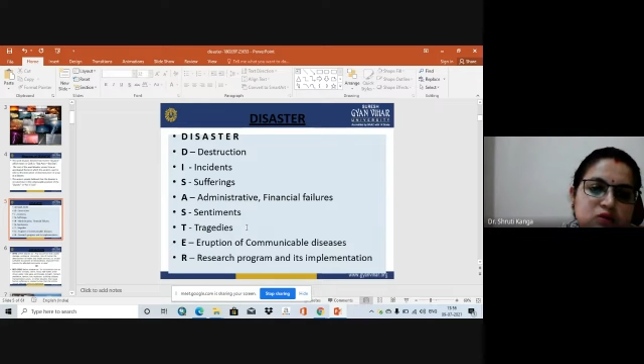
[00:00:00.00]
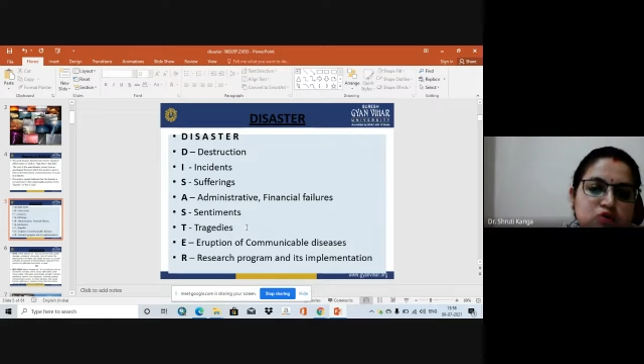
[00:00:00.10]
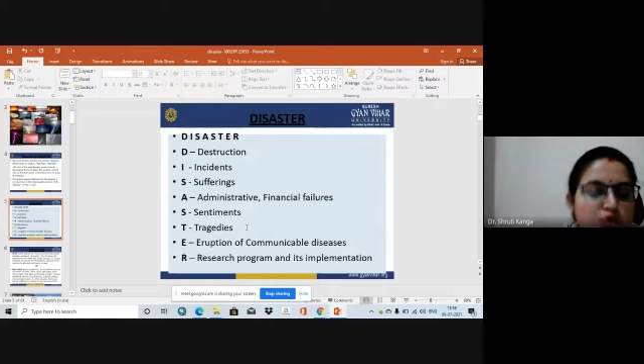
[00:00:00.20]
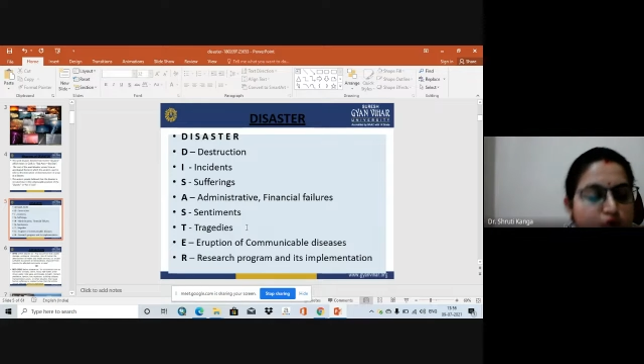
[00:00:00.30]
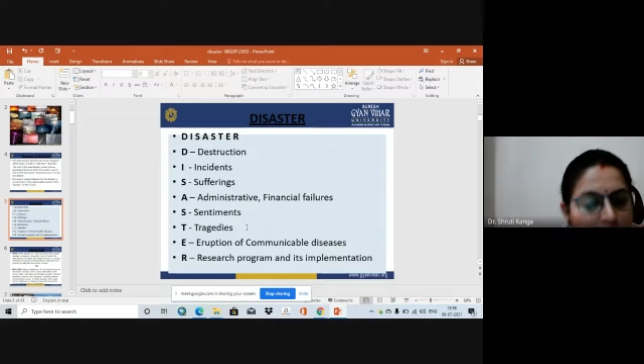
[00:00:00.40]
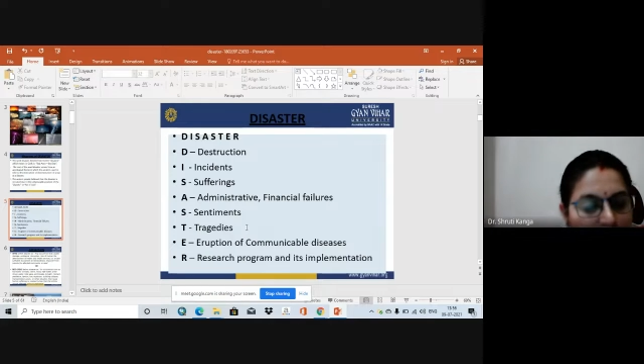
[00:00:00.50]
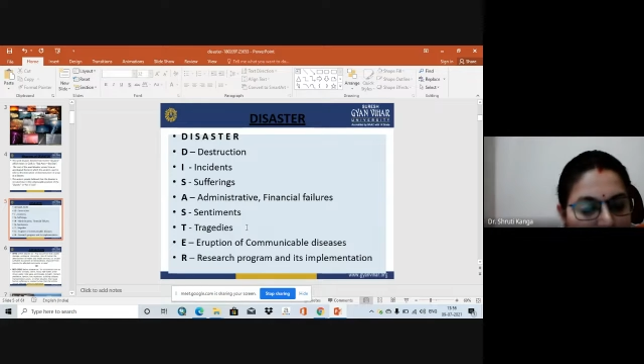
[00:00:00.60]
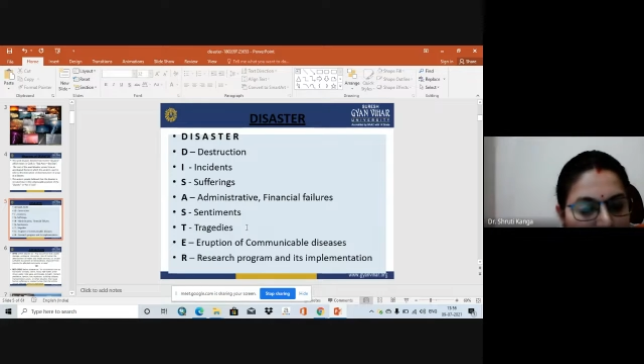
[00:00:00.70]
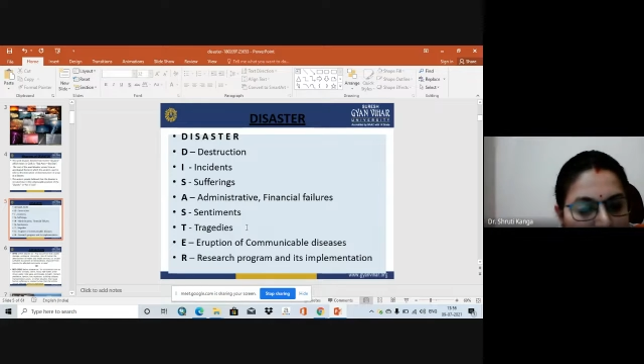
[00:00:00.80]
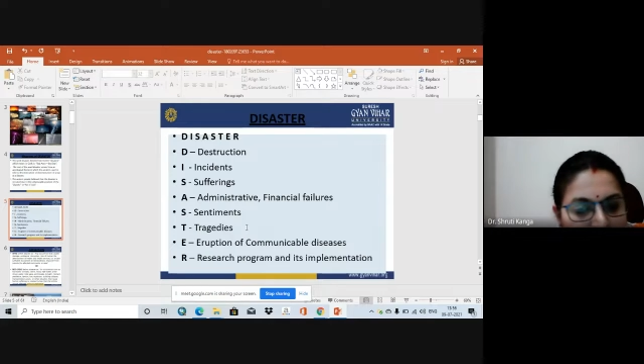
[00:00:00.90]
You talk
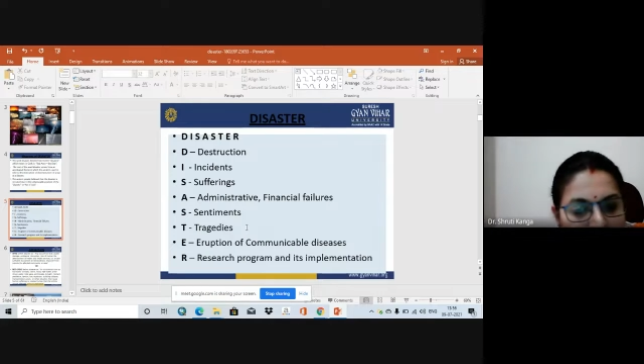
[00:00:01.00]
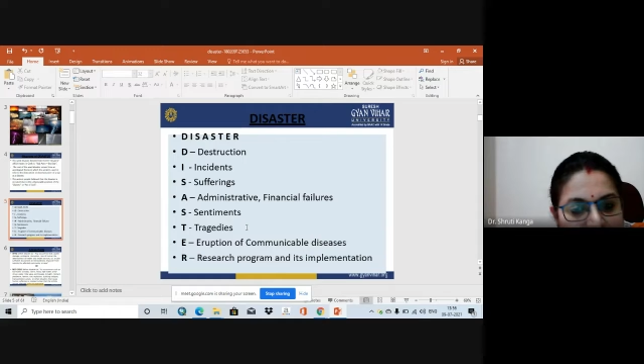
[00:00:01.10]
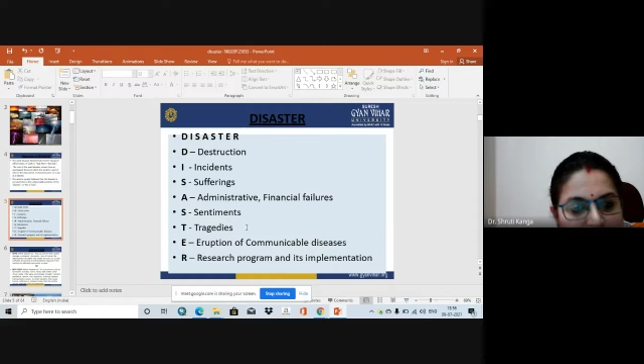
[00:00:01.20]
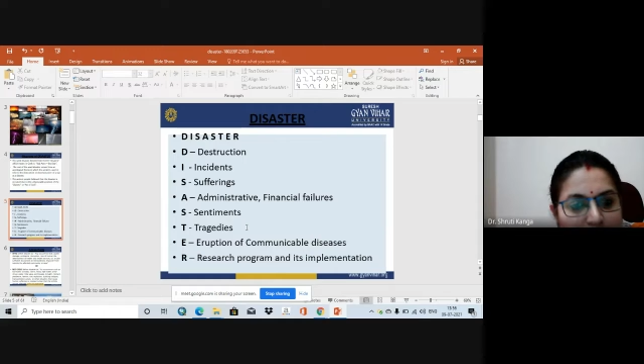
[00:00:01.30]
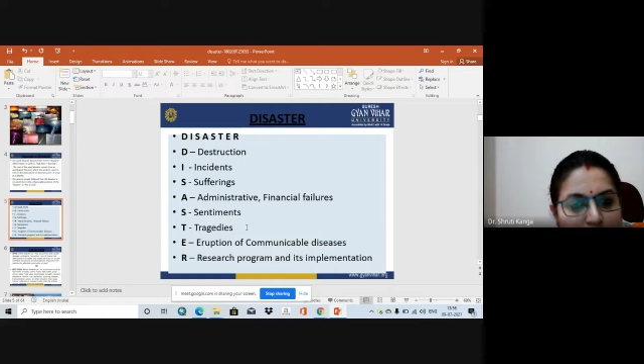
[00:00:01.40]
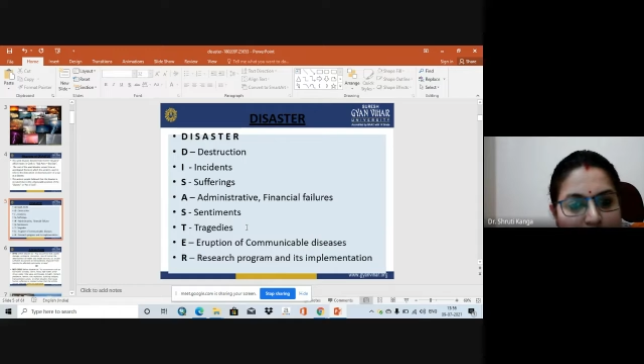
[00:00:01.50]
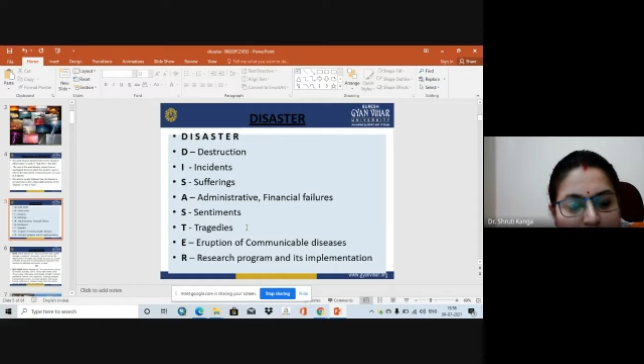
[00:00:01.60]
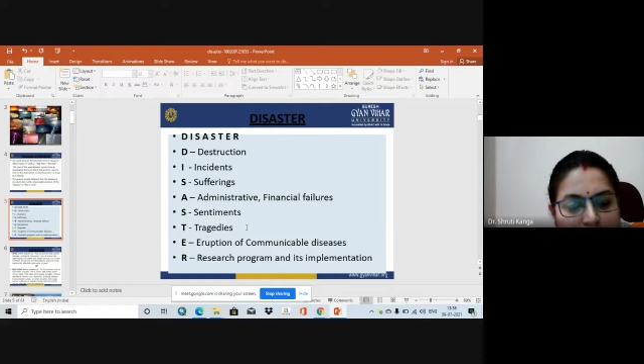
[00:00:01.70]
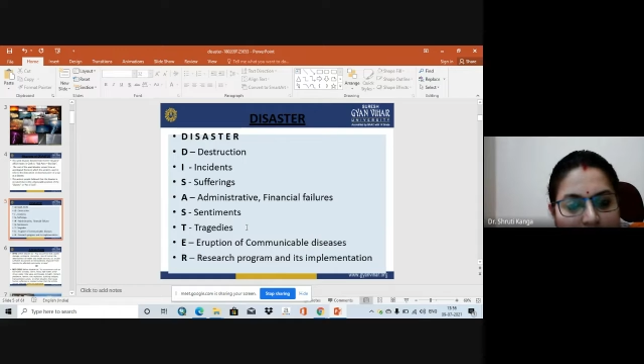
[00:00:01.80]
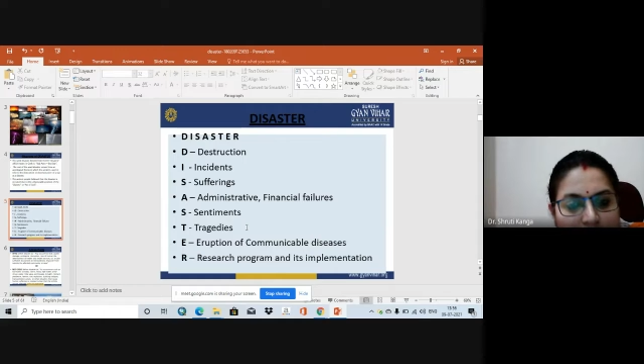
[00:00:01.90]
about TB, you
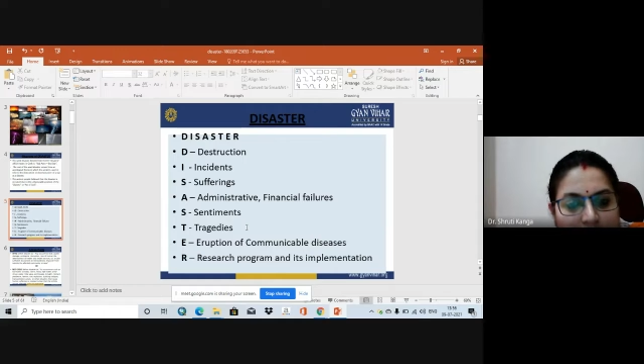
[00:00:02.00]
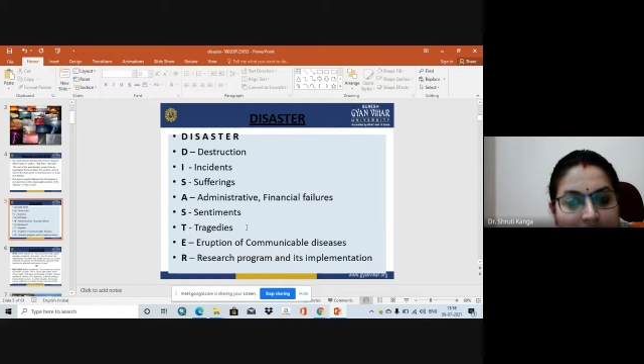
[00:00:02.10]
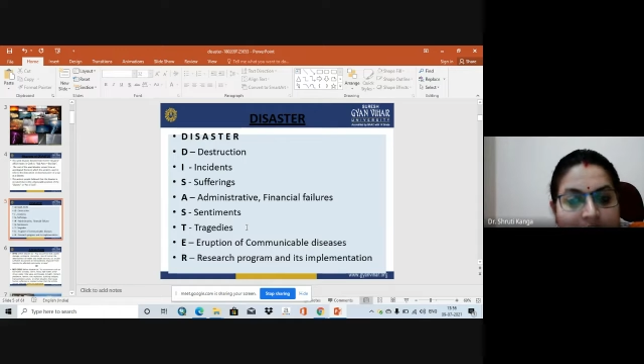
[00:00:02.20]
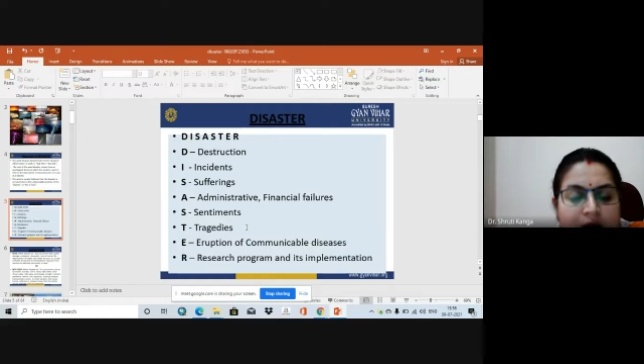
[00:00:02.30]
talk about